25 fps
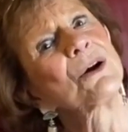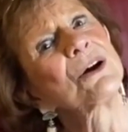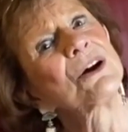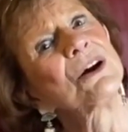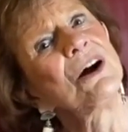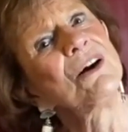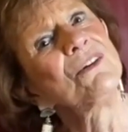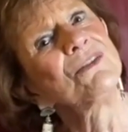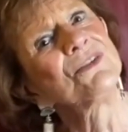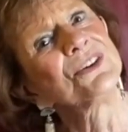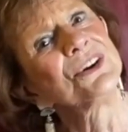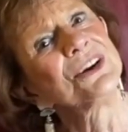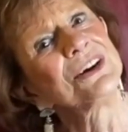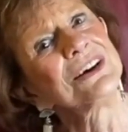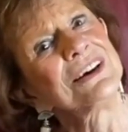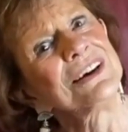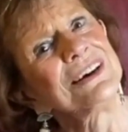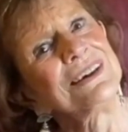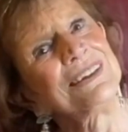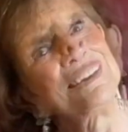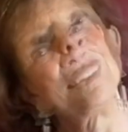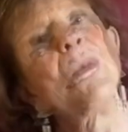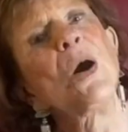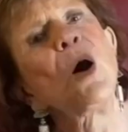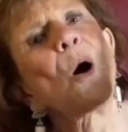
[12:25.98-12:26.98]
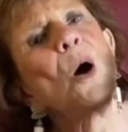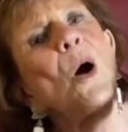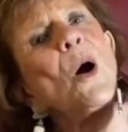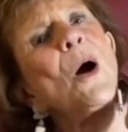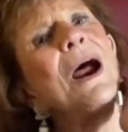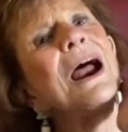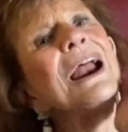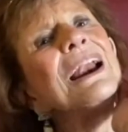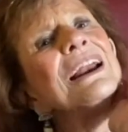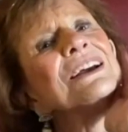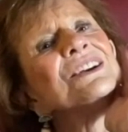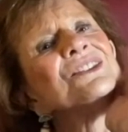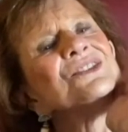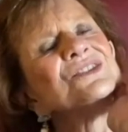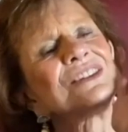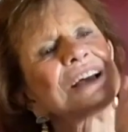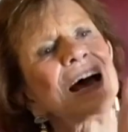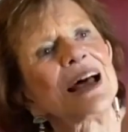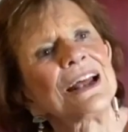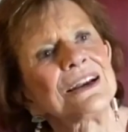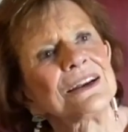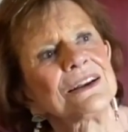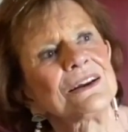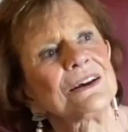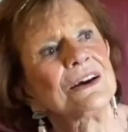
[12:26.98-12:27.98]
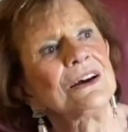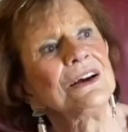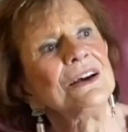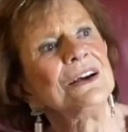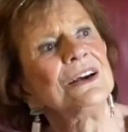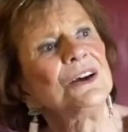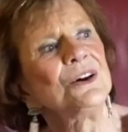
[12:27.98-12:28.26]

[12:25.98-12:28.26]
governor, Mar Alexander,